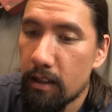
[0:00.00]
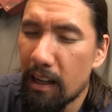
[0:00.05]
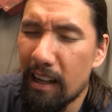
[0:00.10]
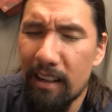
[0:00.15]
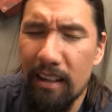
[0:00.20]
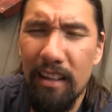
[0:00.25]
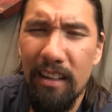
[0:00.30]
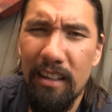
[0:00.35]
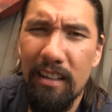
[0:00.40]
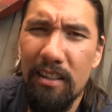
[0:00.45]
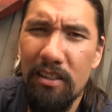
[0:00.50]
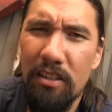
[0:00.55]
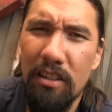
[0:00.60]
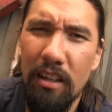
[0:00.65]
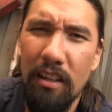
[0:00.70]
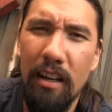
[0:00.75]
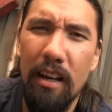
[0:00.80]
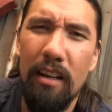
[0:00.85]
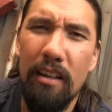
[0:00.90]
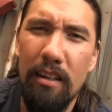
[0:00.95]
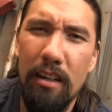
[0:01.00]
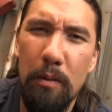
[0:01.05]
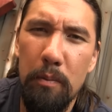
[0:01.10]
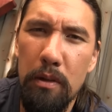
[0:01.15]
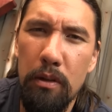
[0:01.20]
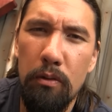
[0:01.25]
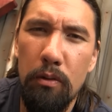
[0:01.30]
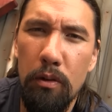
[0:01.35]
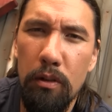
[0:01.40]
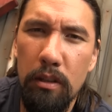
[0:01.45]
And in addition to that, I'll
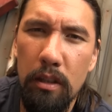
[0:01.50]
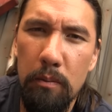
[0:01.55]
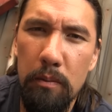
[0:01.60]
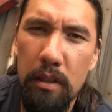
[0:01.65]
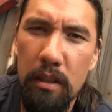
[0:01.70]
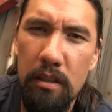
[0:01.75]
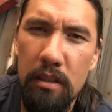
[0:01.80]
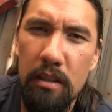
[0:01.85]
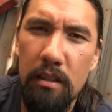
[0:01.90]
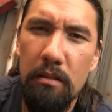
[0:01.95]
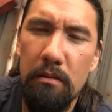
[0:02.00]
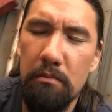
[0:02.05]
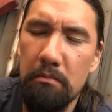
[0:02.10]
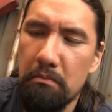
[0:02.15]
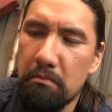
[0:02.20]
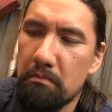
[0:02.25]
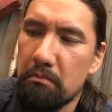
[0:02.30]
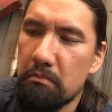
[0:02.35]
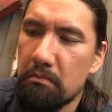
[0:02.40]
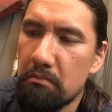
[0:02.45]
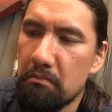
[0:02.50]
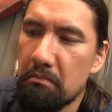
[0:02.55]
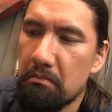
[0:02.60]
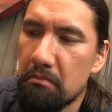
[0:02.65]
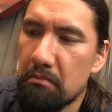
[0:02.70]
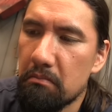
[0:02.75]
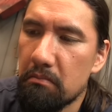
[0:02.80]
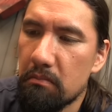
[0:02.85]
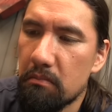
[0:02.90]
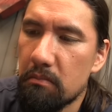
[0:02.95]
be throwing them in some
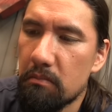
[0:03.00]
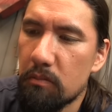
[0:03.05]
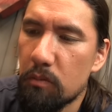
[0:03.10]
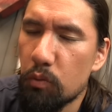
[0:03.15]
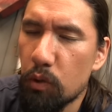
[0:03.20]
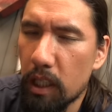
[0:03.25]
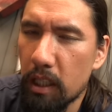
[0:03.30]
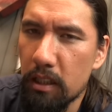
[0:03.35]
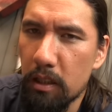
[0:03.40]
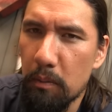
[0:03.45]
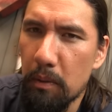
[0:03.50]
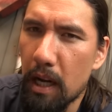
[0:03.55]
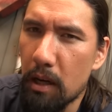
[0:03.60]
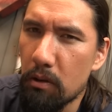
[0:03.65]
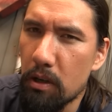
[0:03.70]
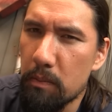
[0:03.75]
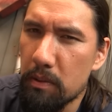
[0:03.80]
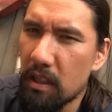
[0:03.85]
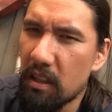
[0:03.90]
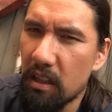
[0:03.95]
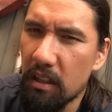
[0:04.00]
regular bat reps.